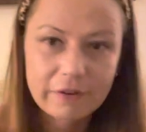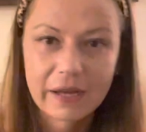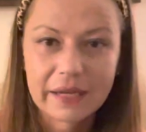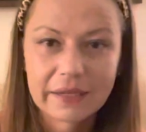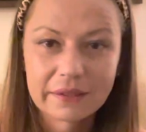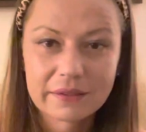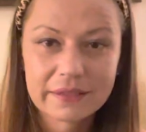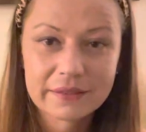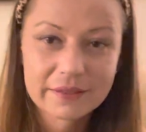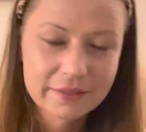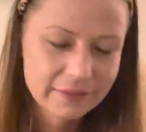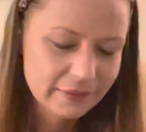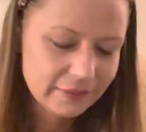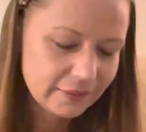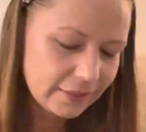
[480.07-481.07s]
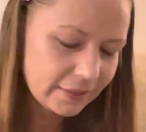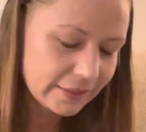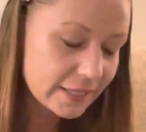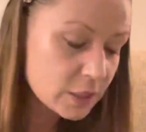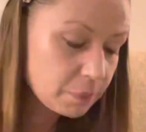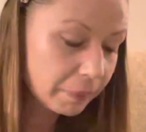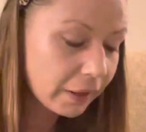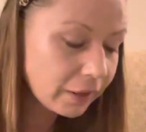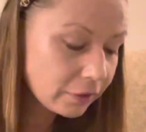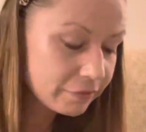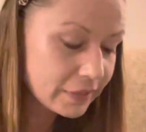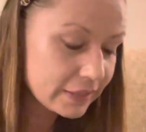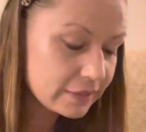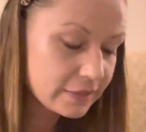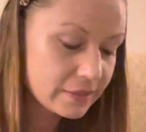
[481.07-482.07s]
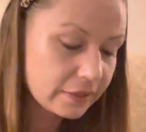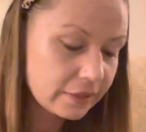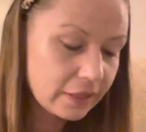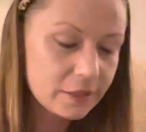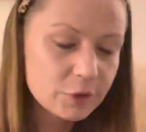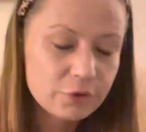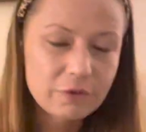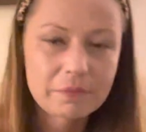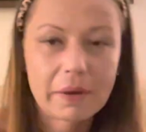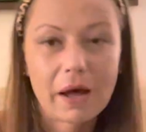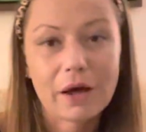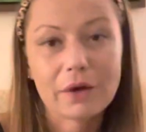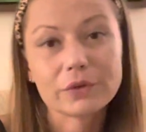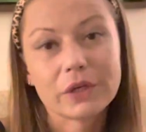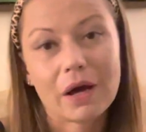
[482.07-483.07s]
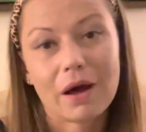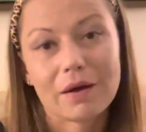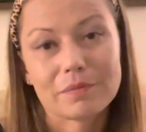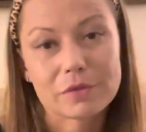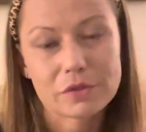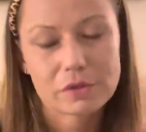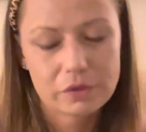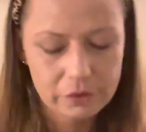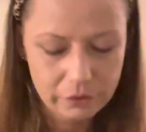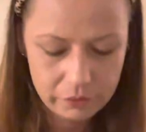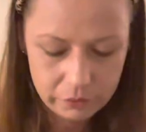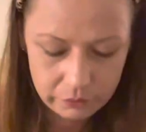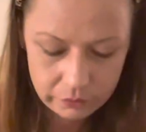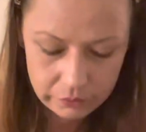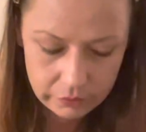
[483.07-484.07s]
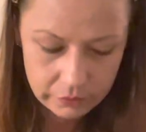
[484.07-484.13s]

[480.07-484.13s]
finally. That's part of that disengage from outcomes, you know?